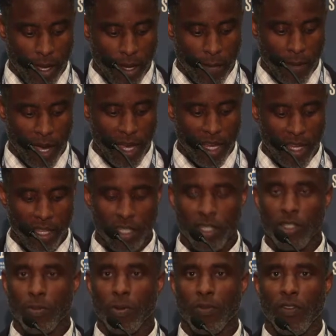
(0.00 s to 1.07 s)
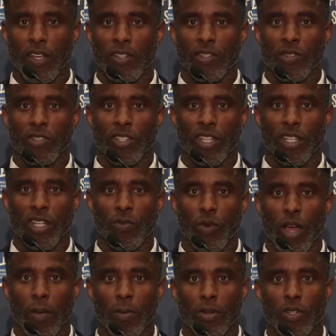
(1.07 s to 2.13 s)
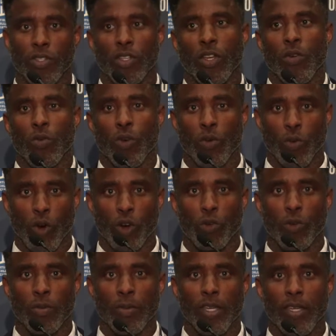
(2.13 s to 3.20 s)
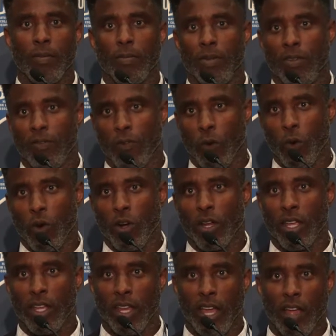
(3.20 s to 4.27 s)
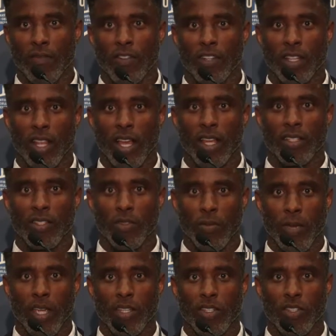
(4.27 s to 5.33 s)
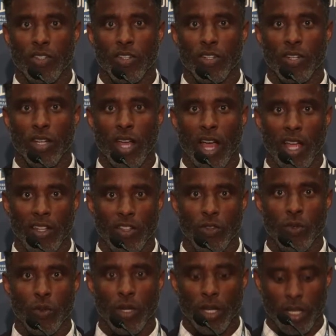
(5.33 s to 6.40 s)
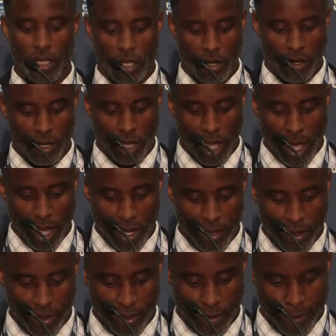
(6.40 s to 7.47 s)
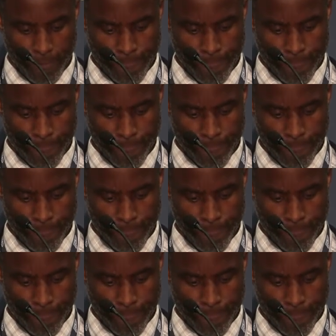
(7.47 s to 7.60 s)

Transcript: My English professor, Cindy Roberts, will work with me before and after class to make sure I do well in her class.